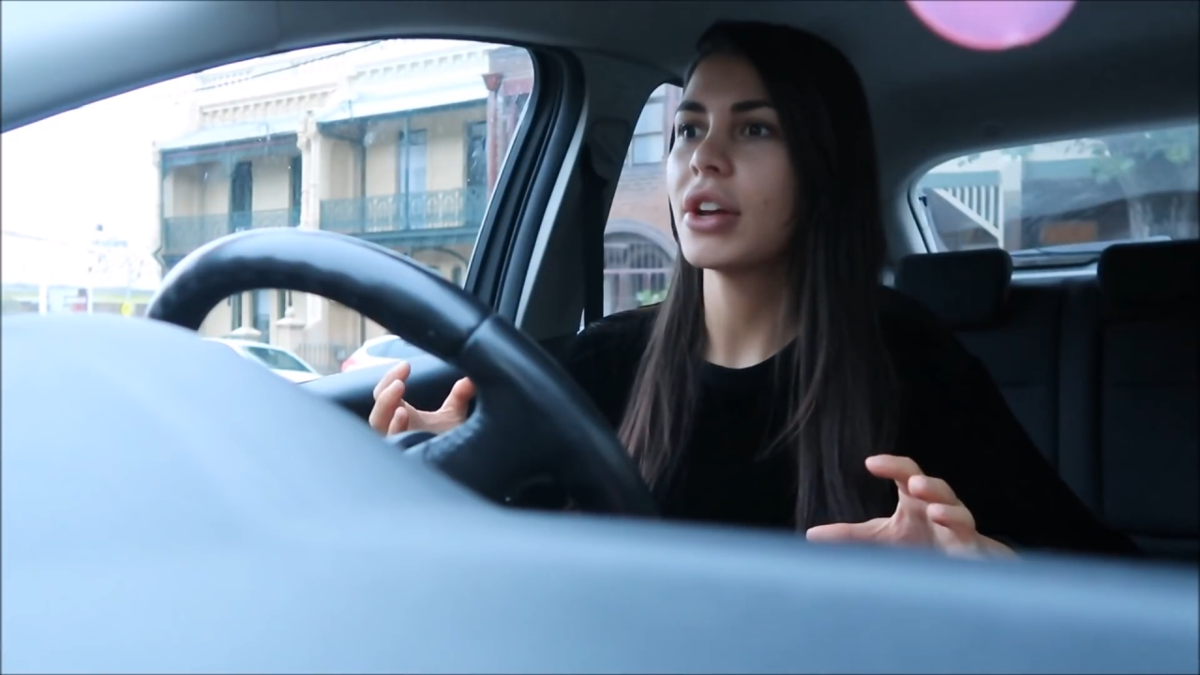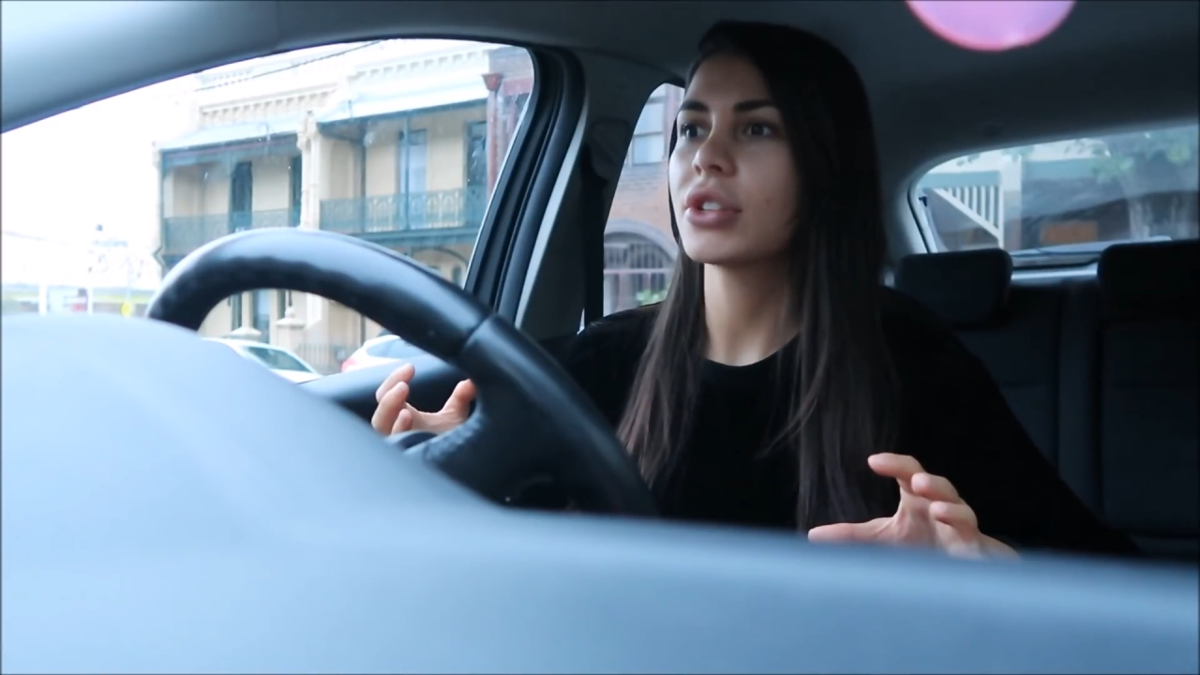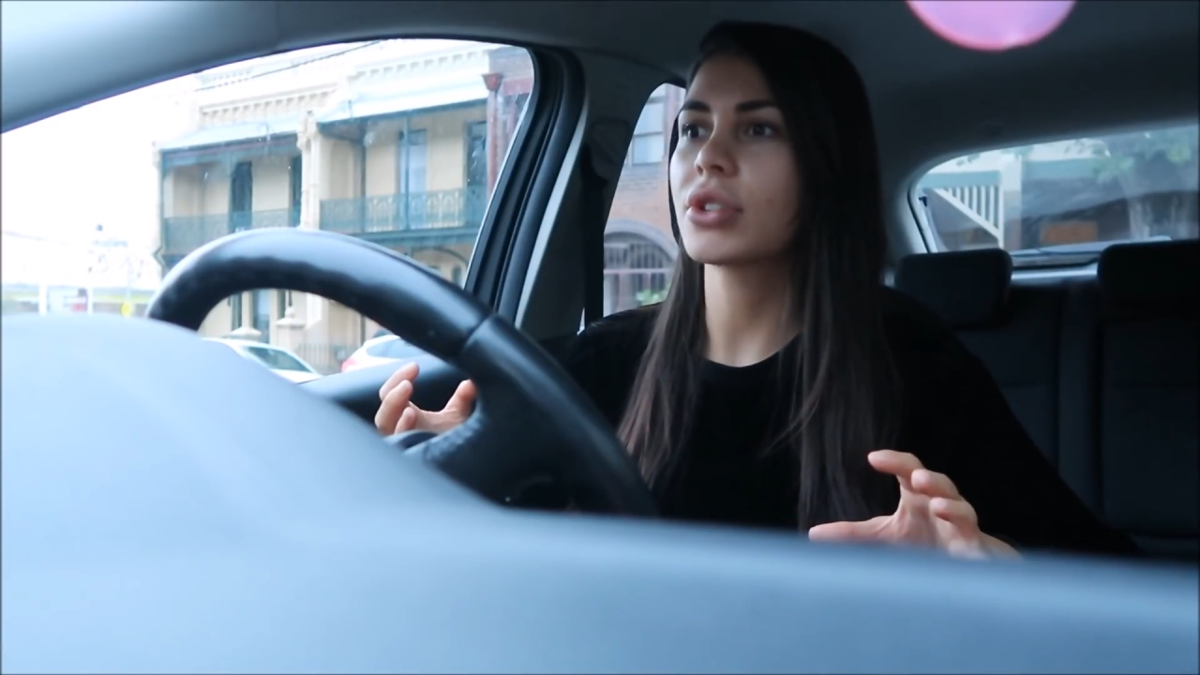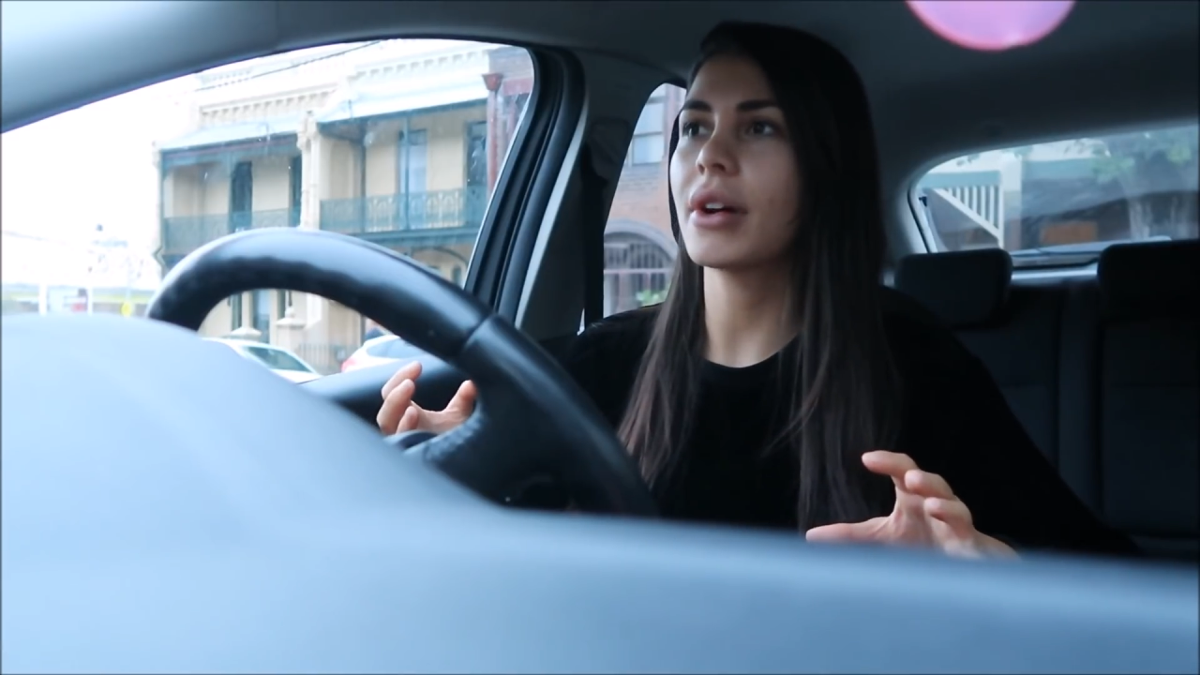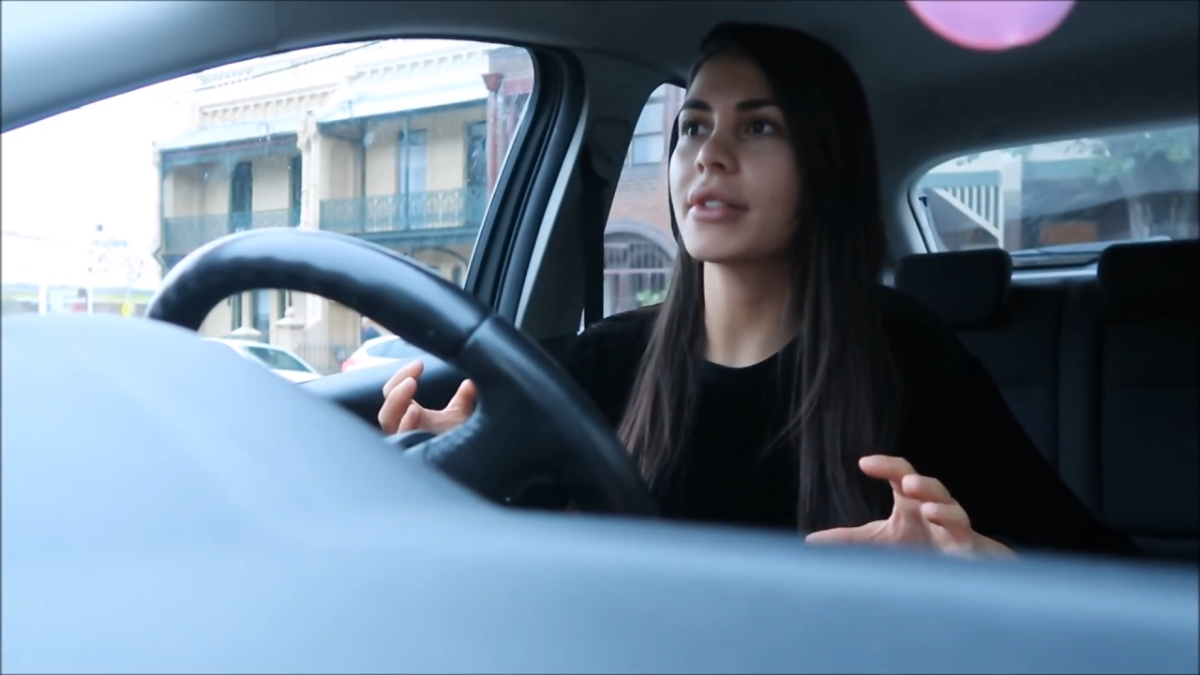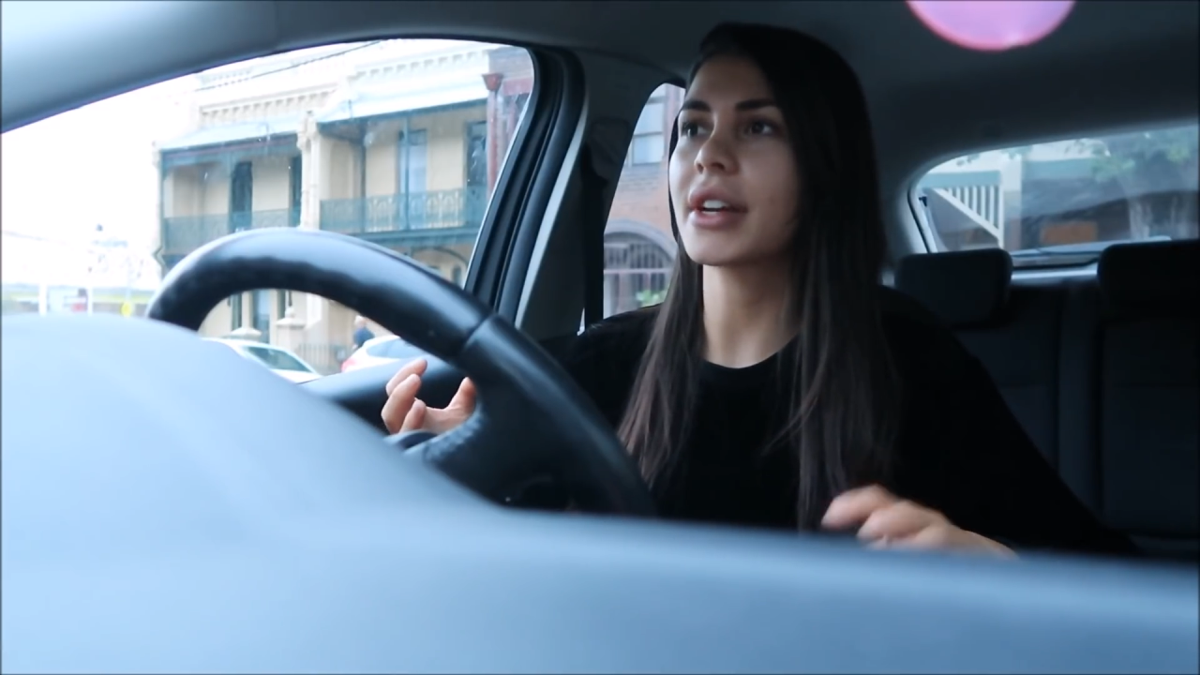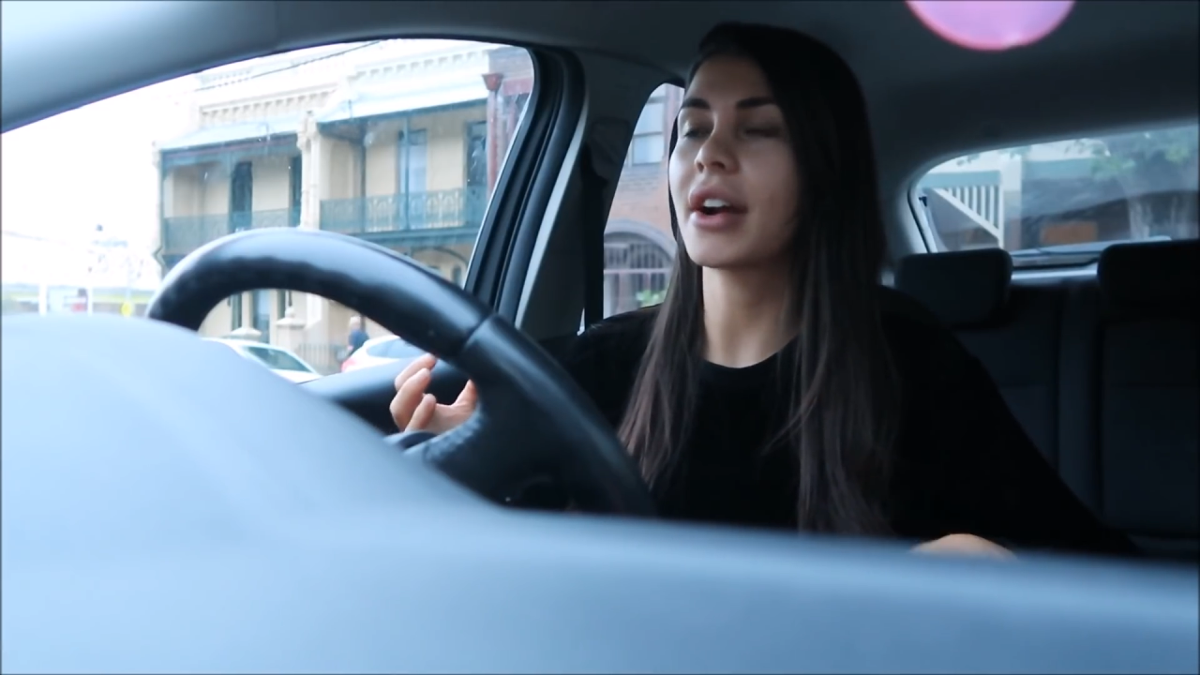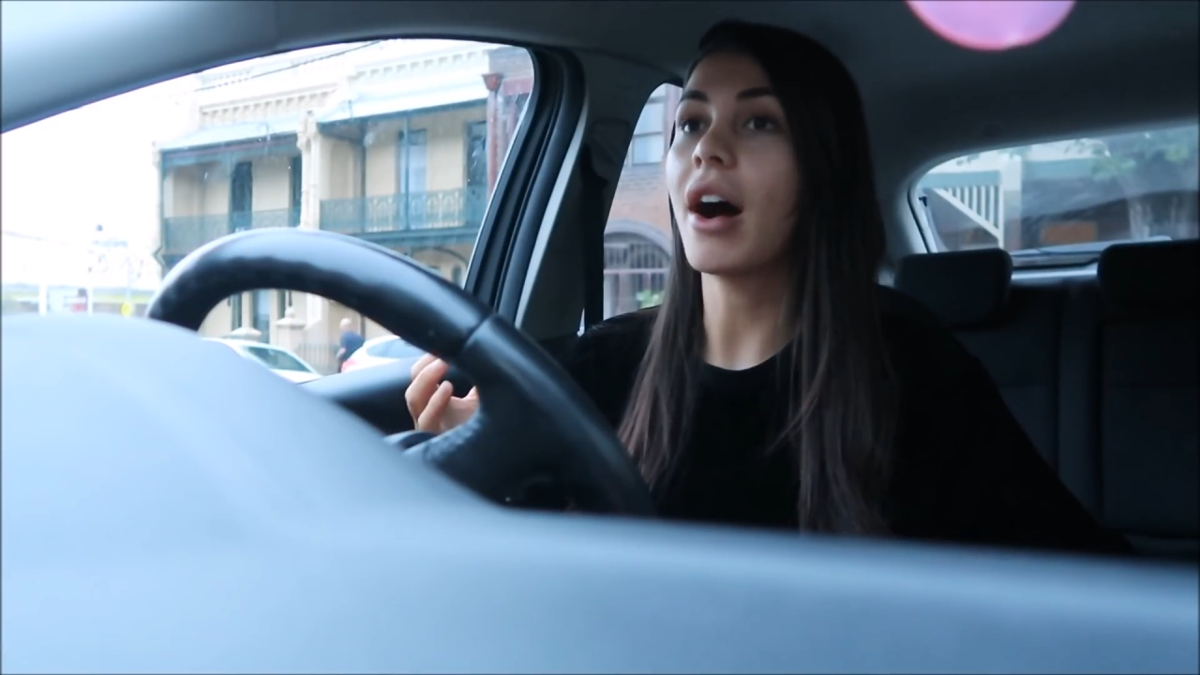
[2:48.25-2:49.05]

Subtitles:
So I was like